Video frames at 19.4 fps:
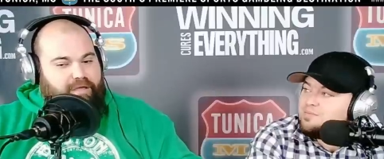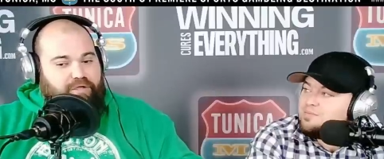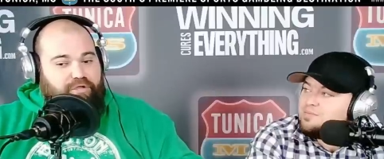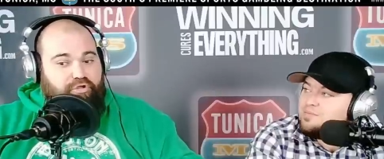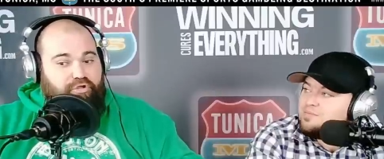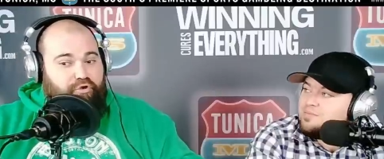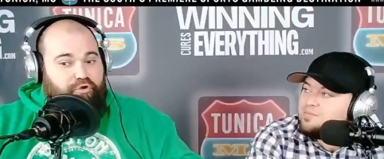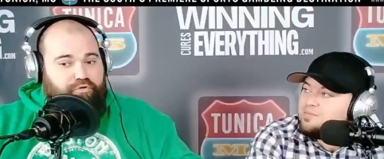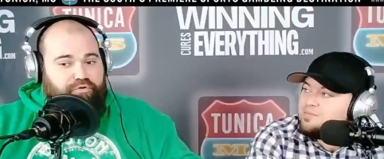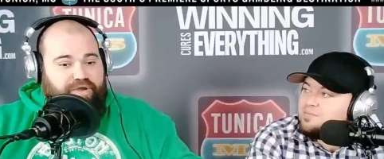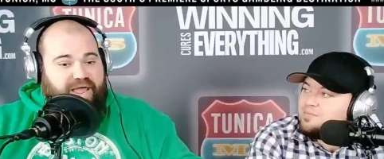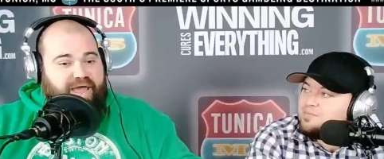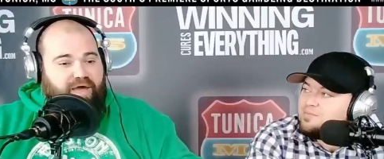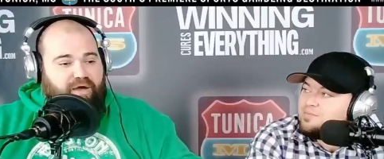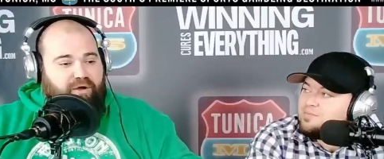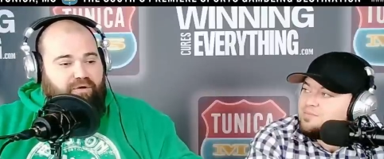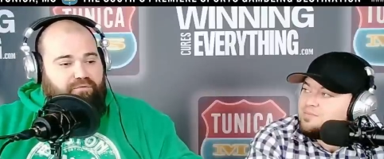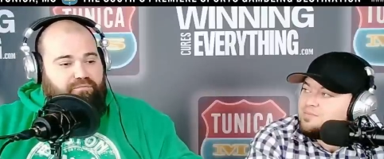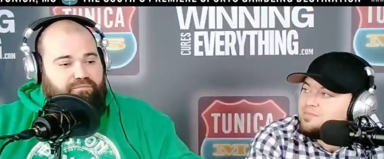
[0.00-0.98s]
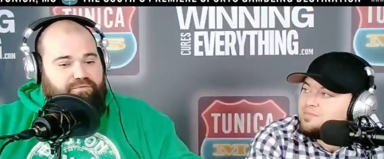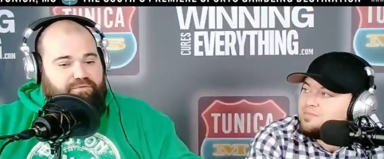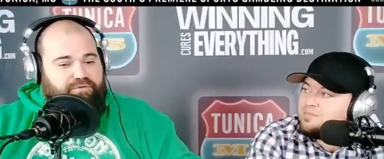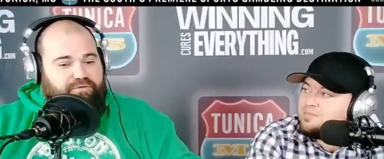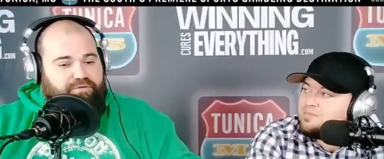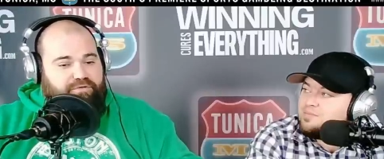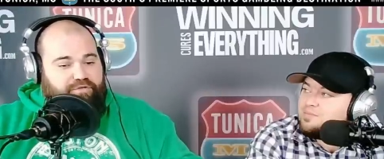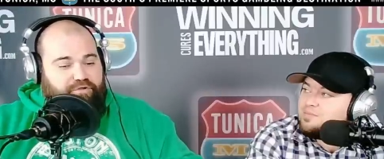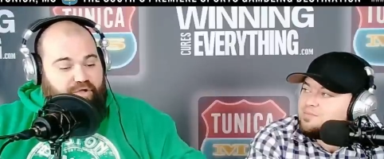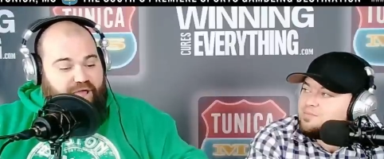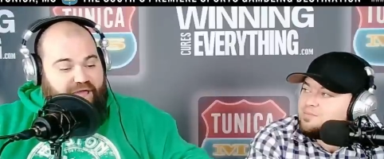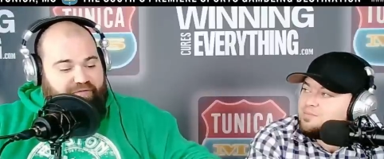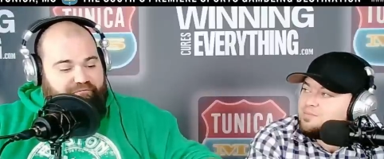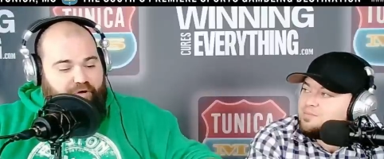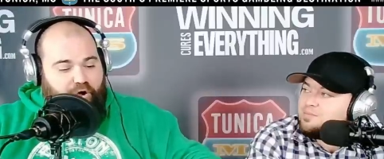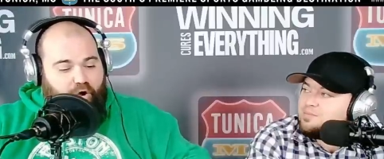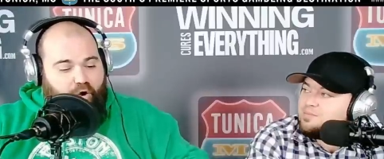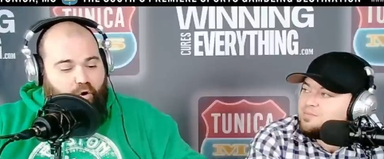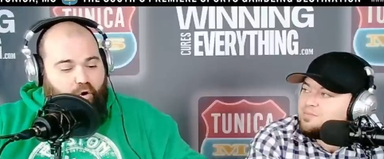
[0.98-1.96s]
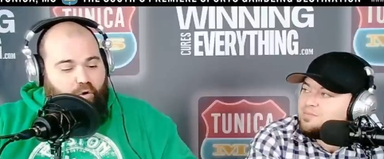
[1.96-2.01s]
Speaker 1: you're now you have a
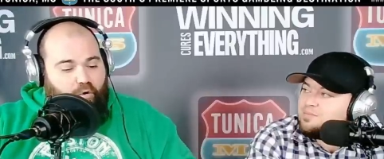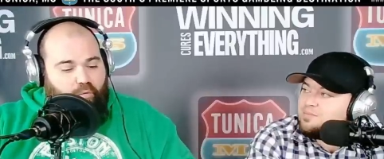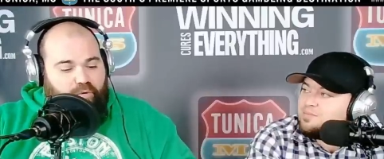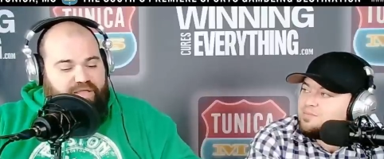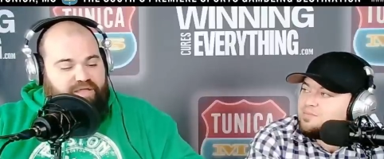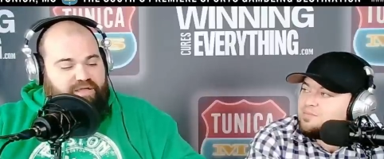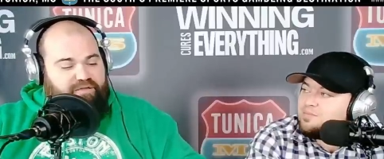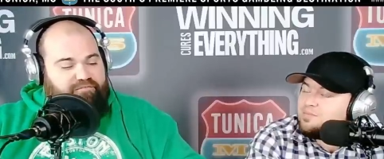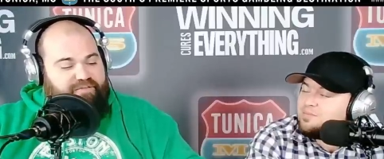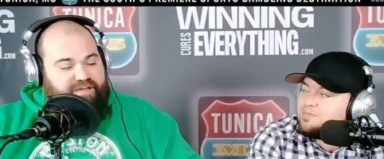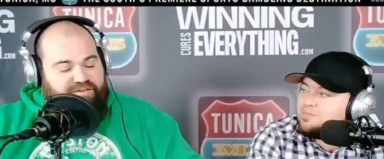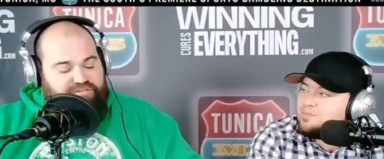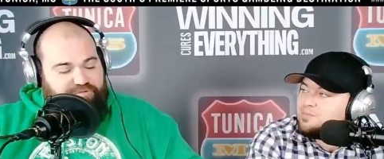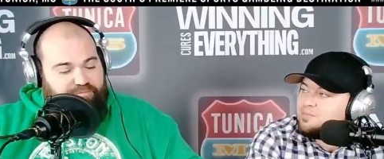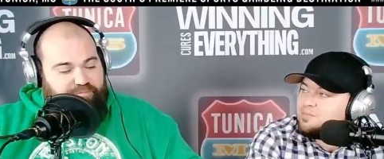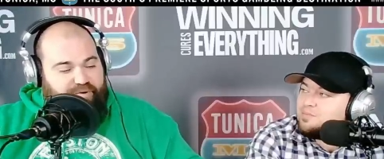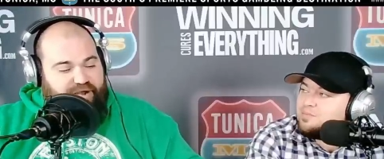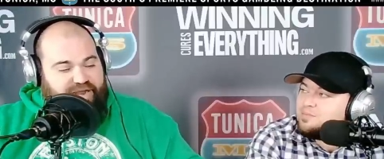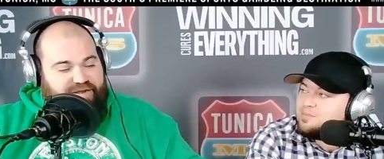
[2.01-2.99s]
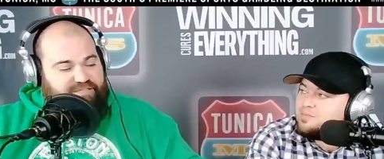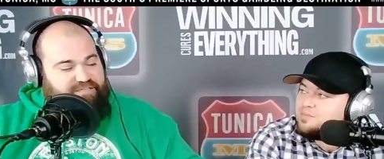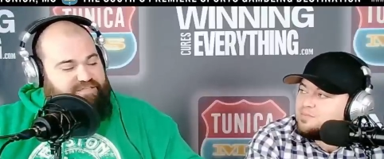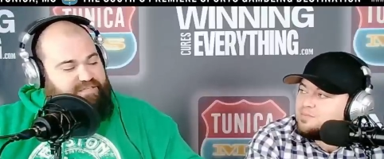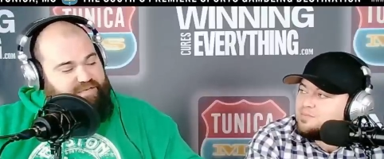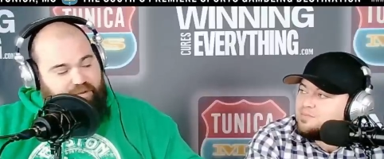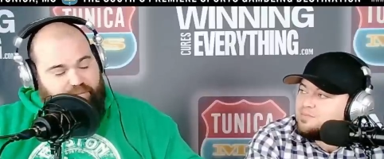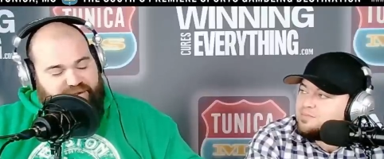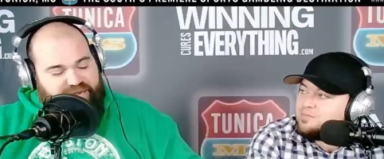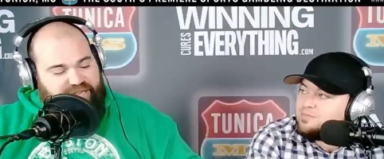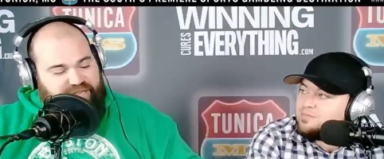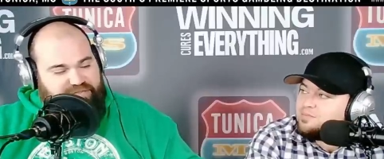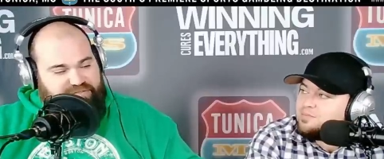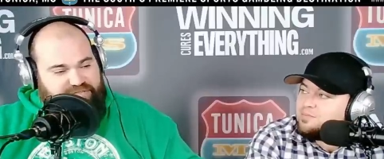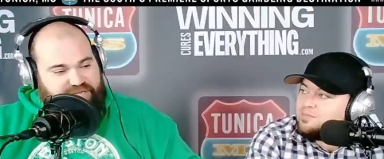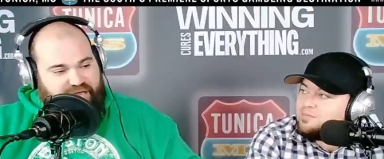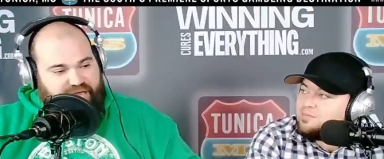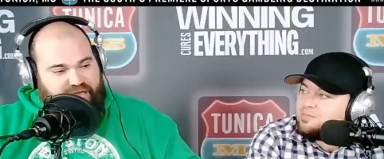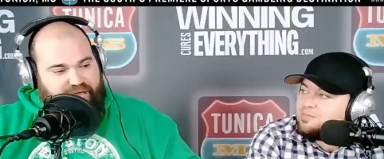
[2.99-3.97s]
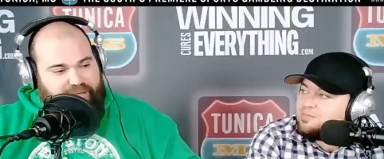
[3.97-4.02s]
whole week of extra practice that nobody else
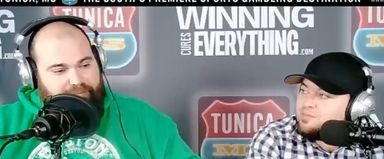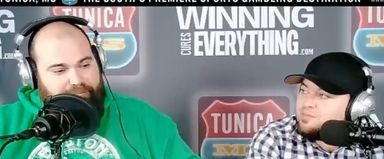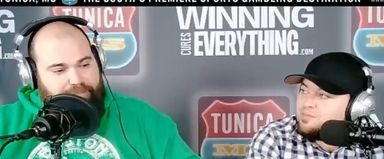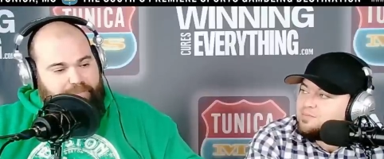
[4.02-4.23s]
got